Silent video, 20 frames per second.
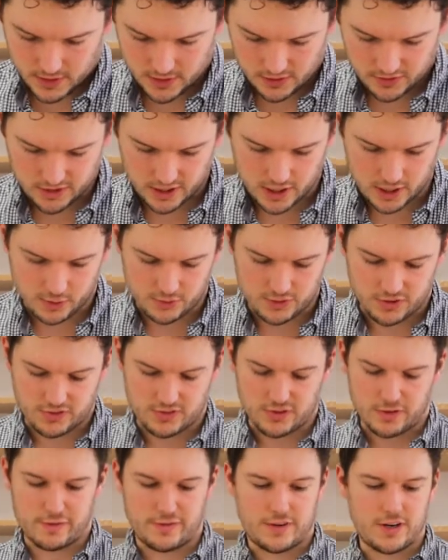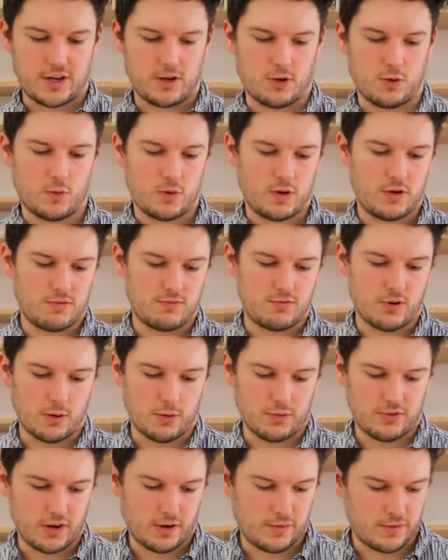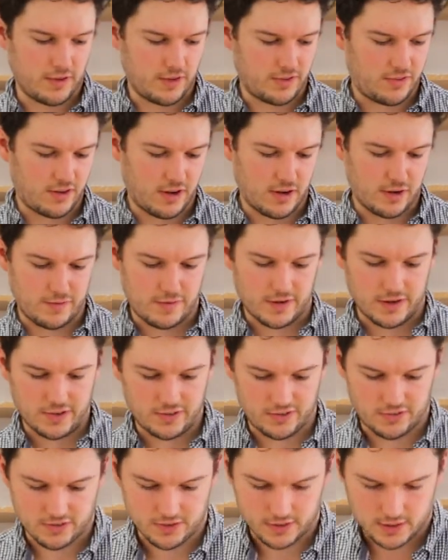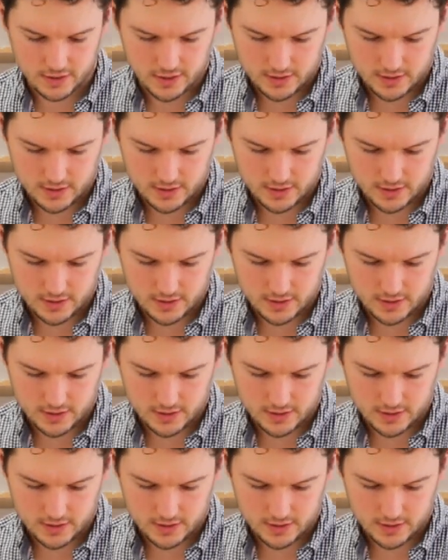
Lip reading: So just a few rolls over the surface,